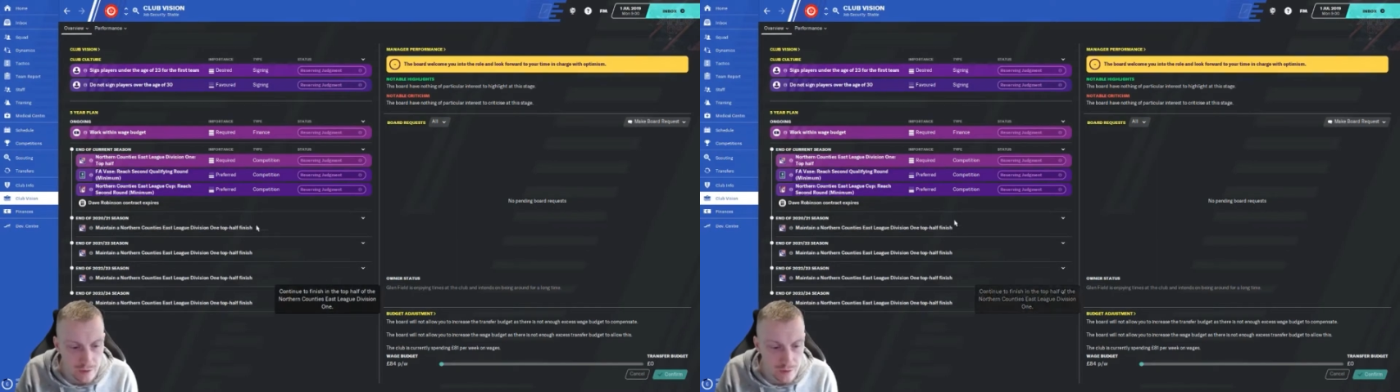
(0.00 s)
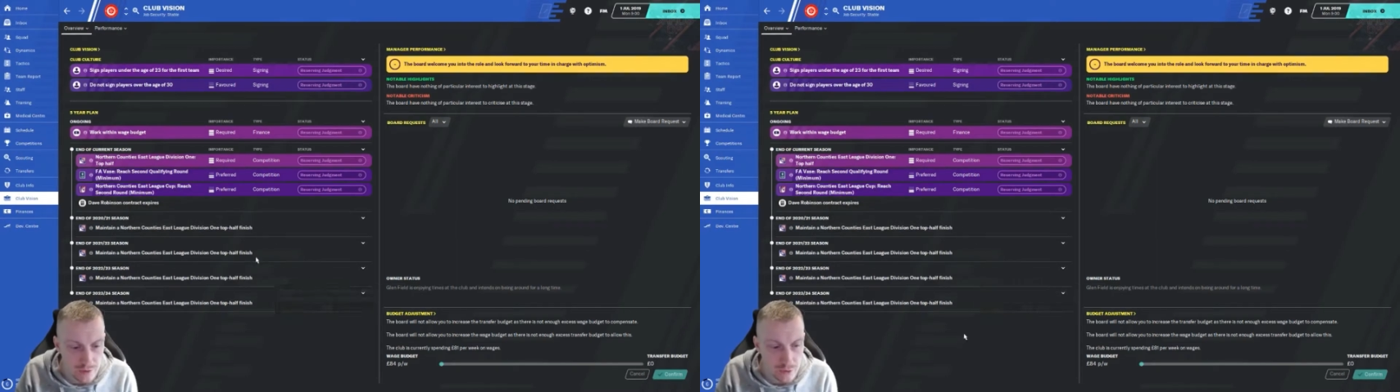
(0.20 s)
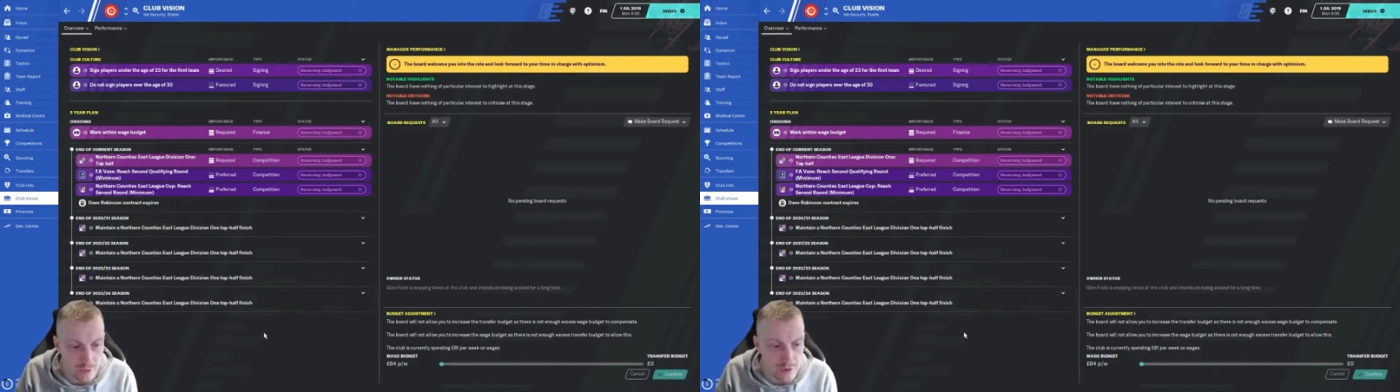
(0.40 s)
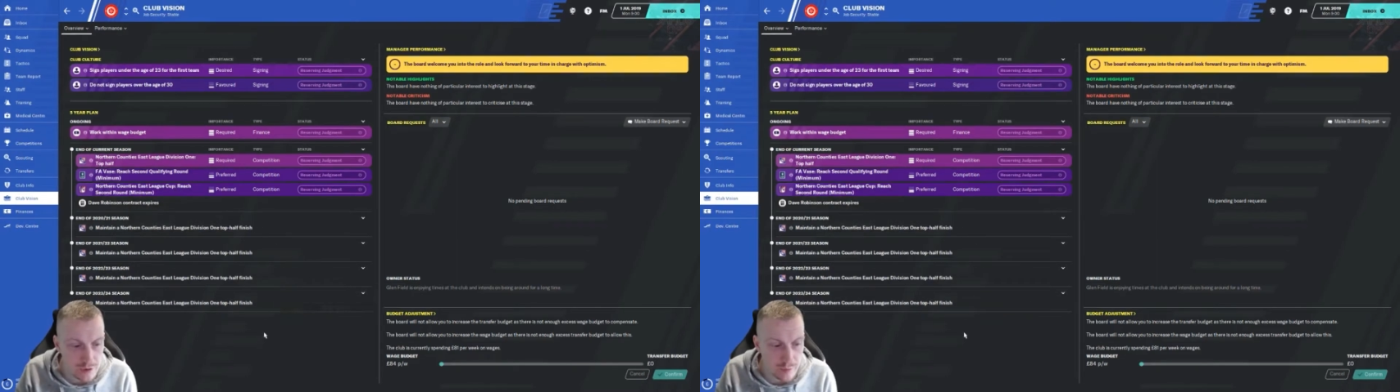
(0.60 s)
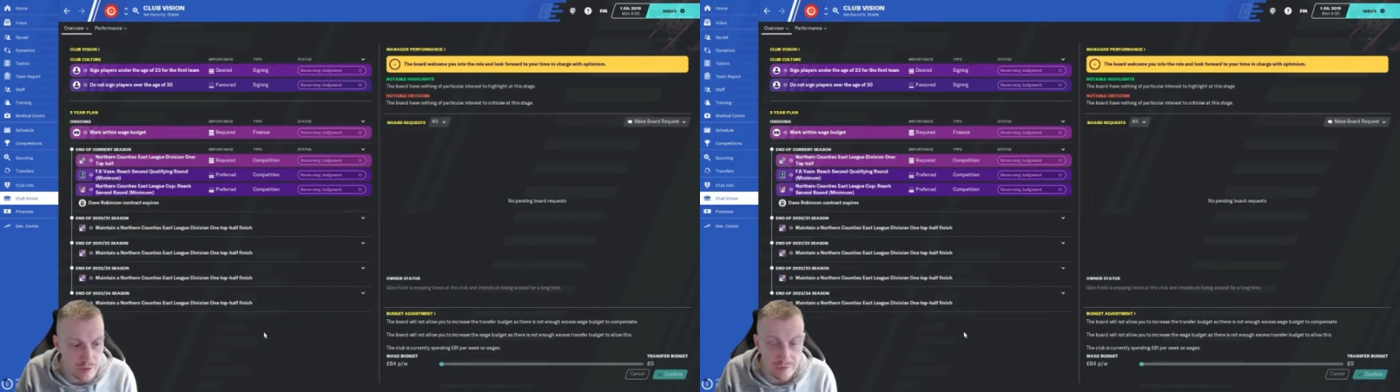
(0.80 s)
They just want
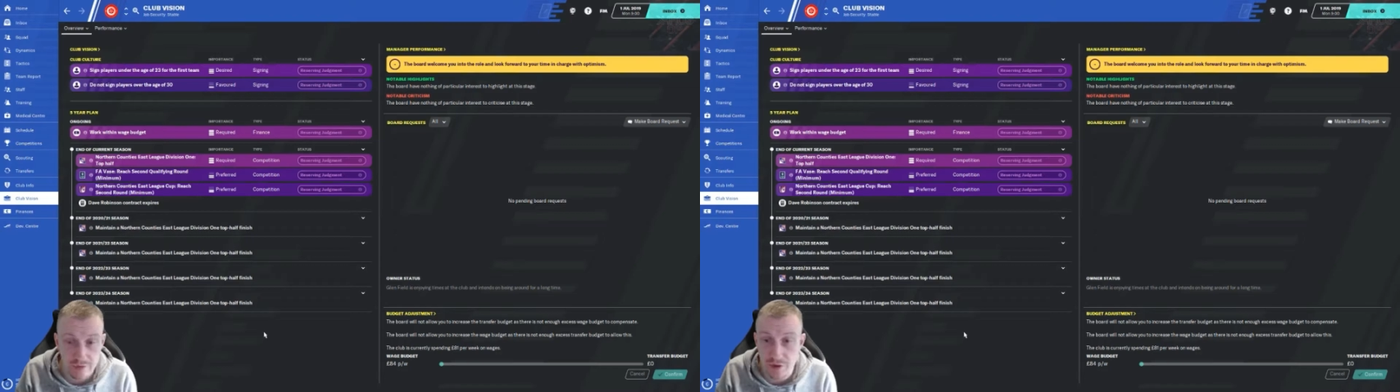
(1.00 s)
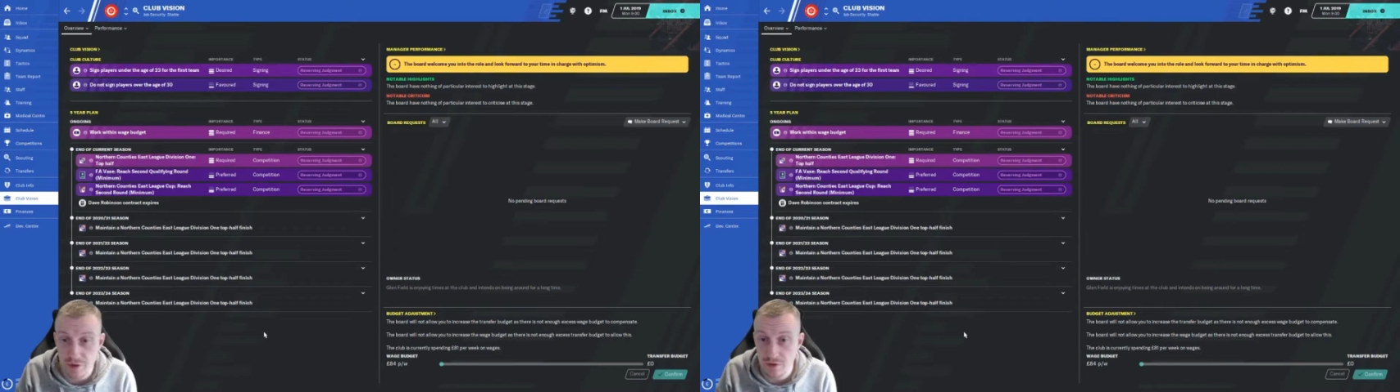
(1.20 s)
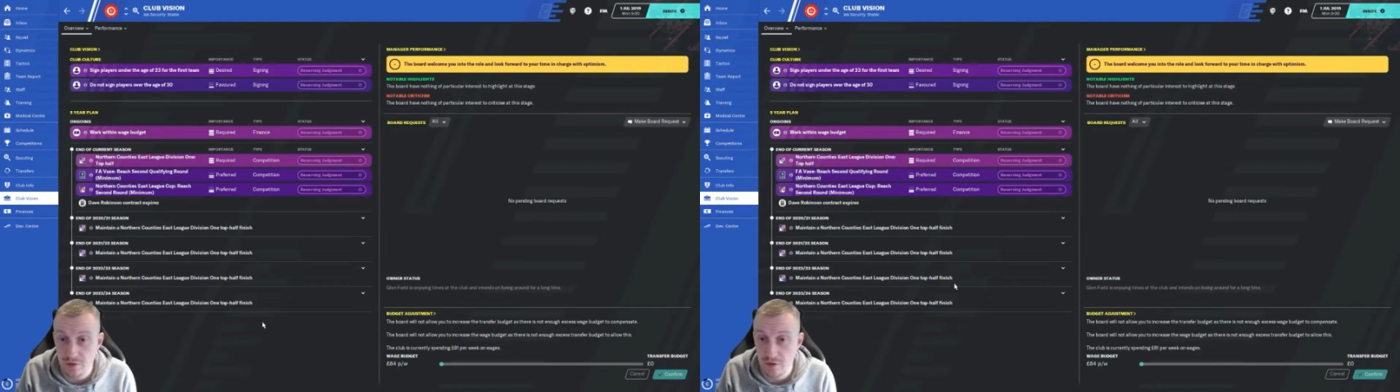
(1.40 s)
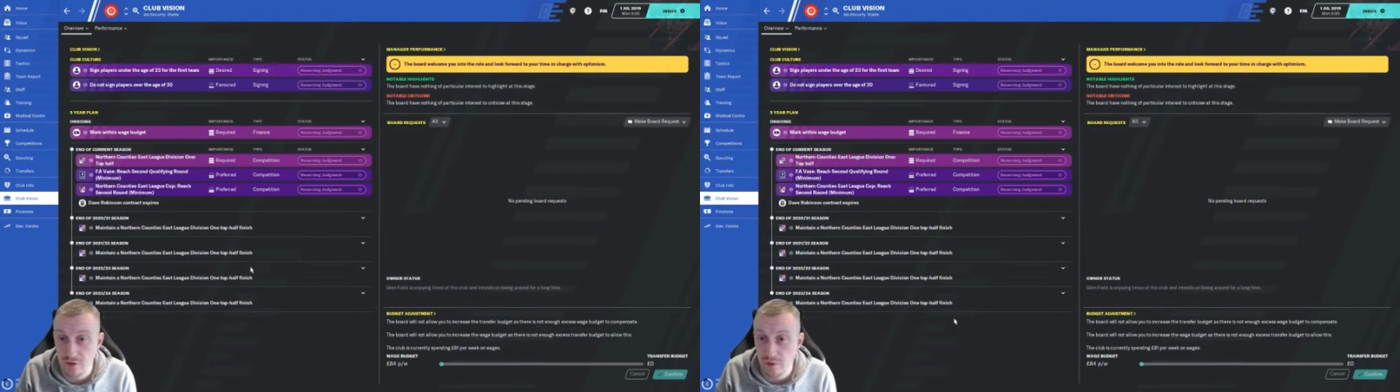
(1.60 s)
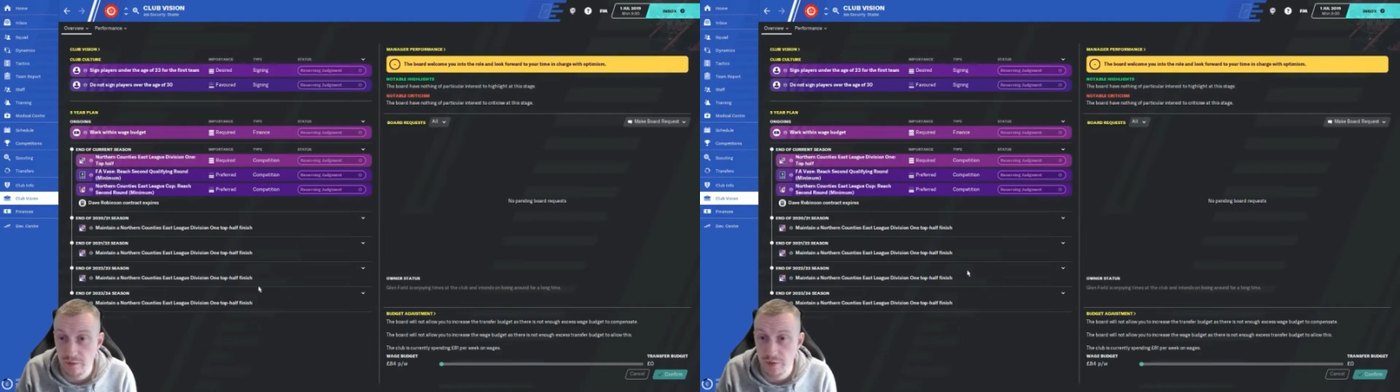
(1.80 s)
top half finishes. They've got
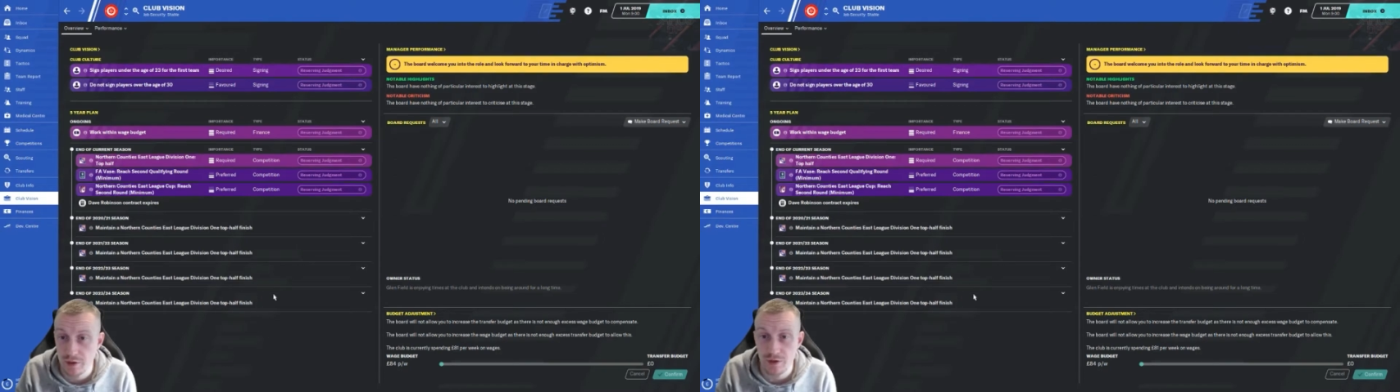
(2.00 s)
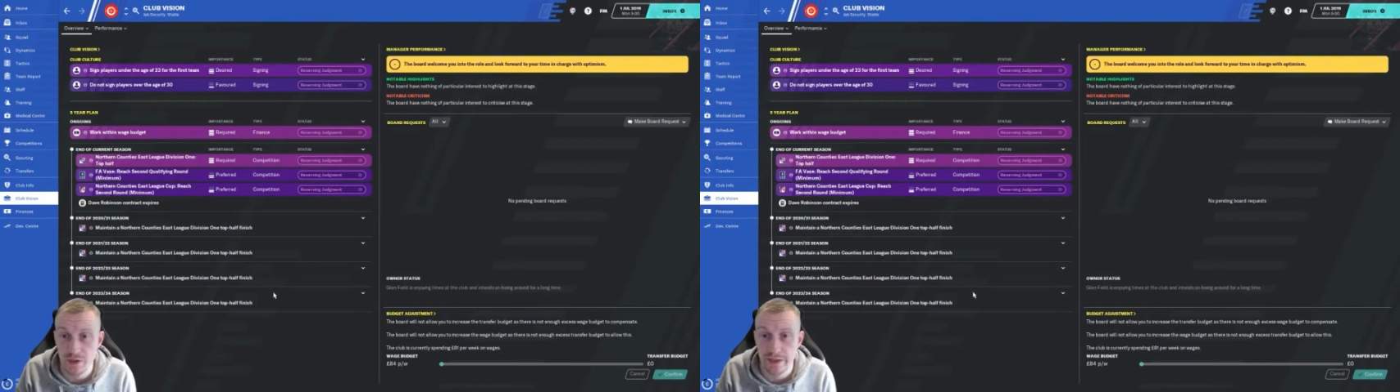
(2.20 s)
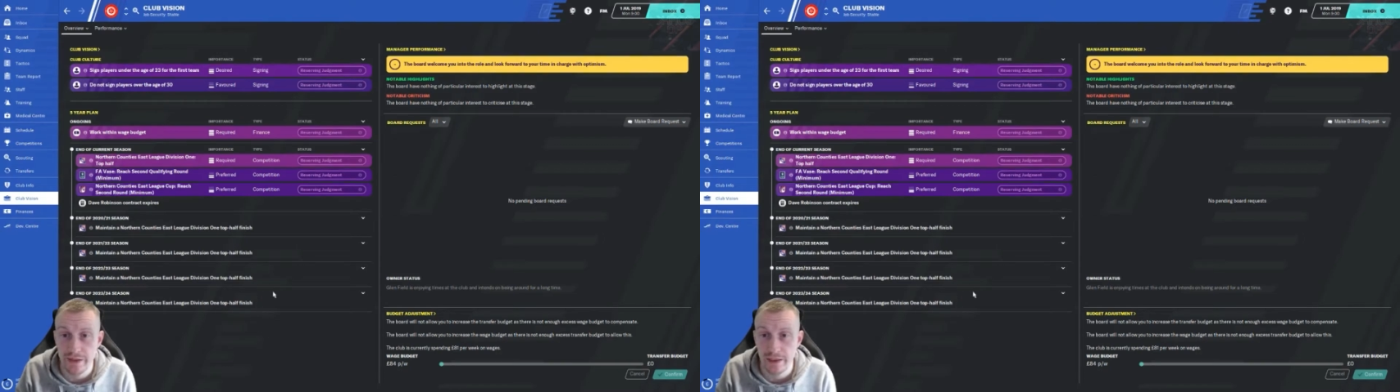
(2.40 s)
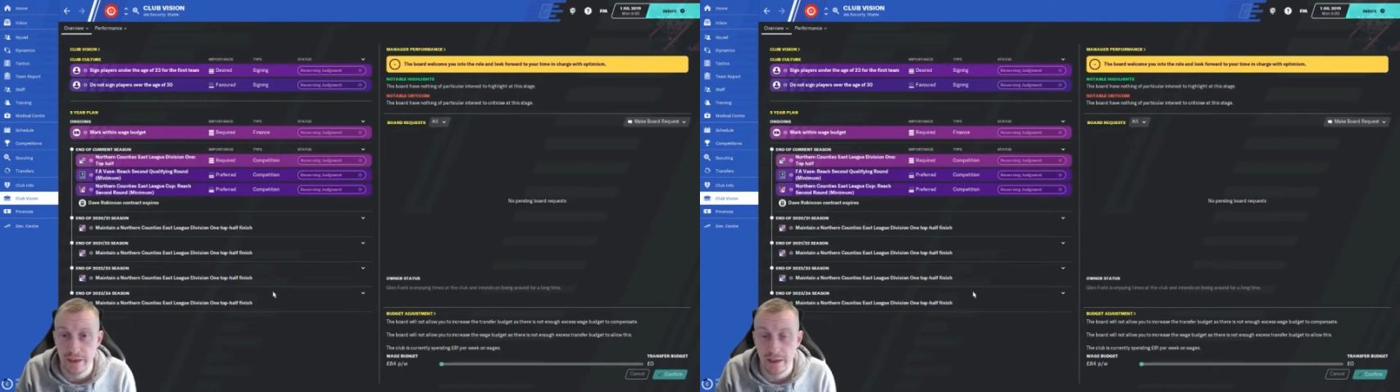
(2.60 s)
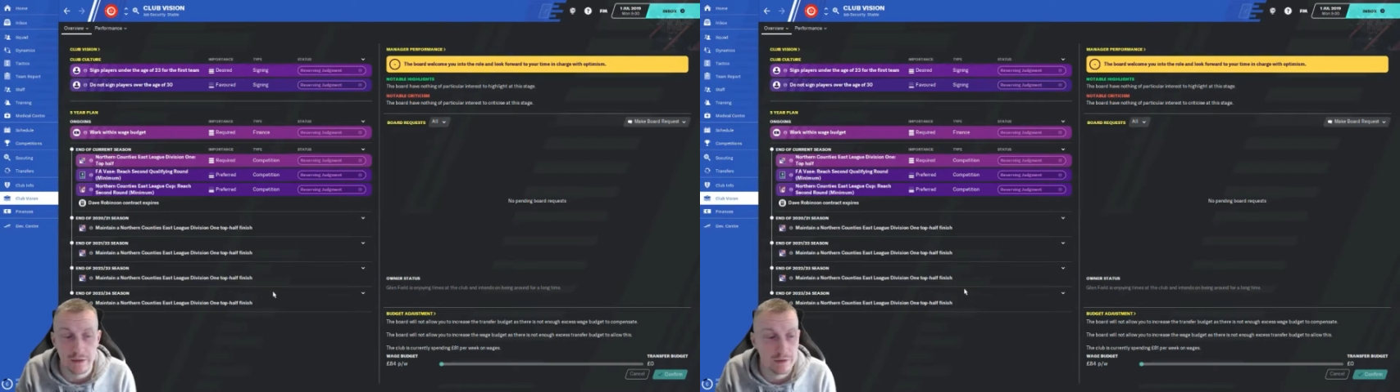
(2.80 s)
no ambitions of getting any
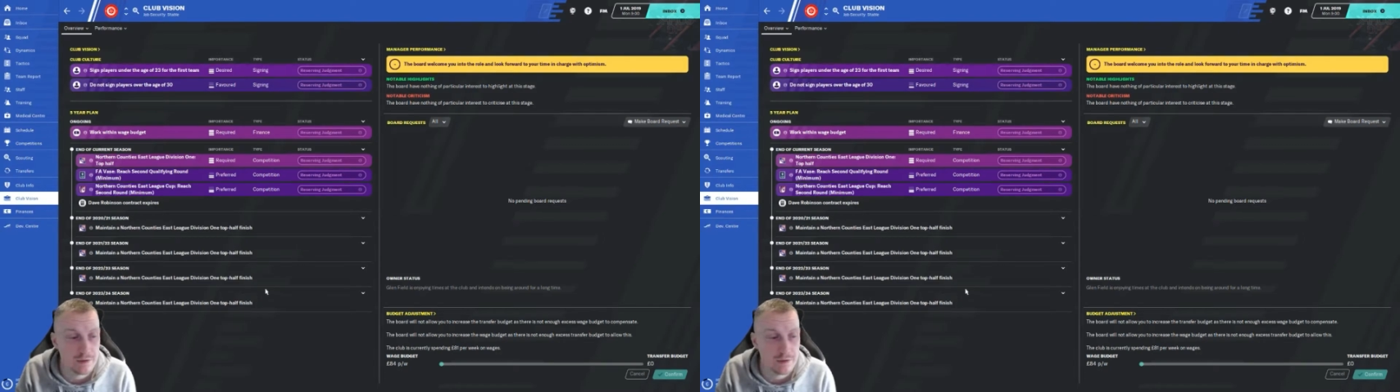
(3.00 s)
higher,